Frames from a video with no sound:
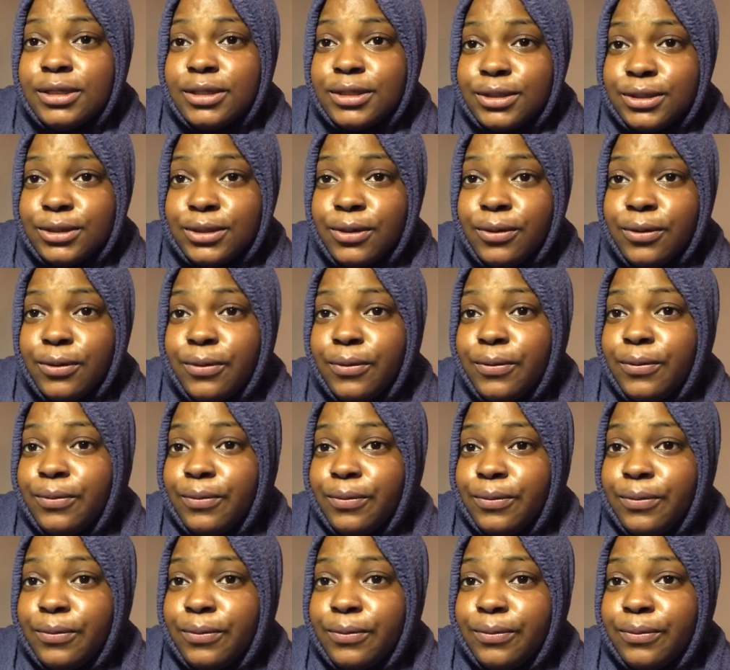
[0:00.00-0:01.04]
So
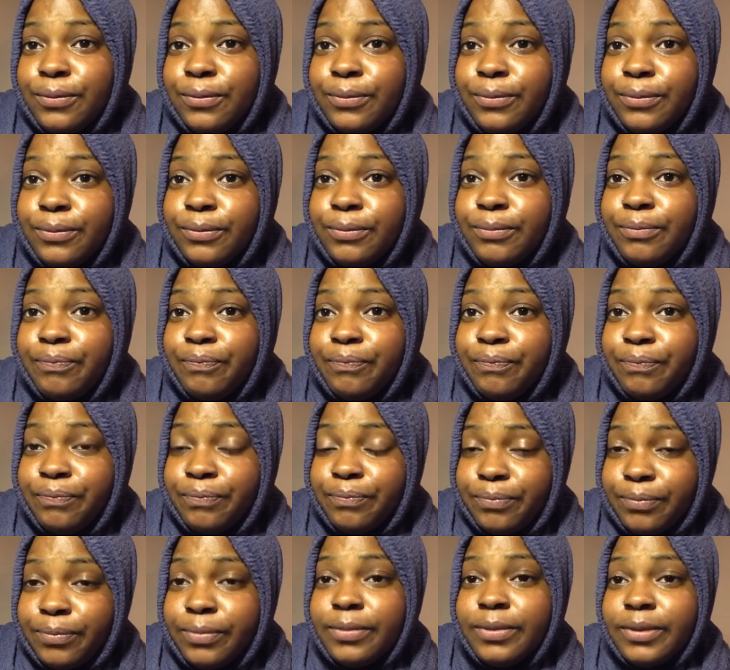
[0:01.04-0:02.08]

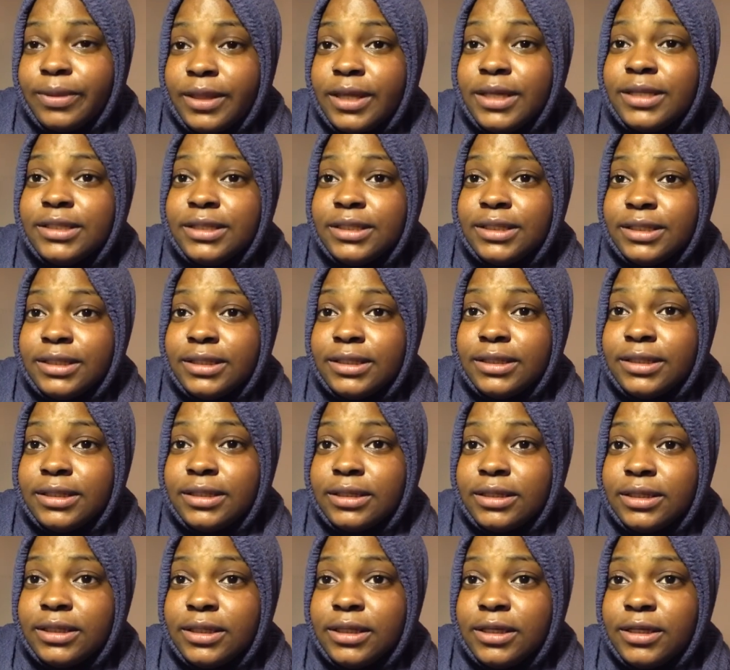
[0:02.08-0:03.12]
that's
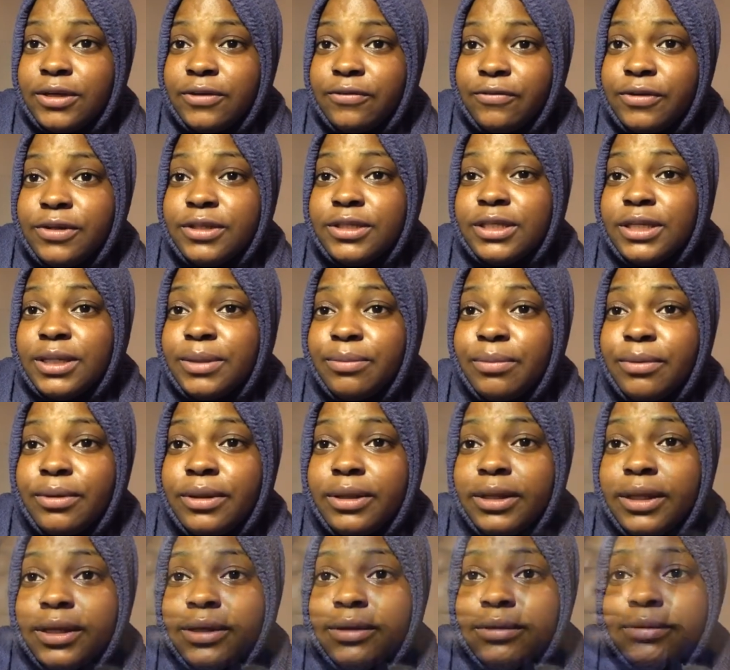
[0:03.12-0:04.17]
a reasonable thing.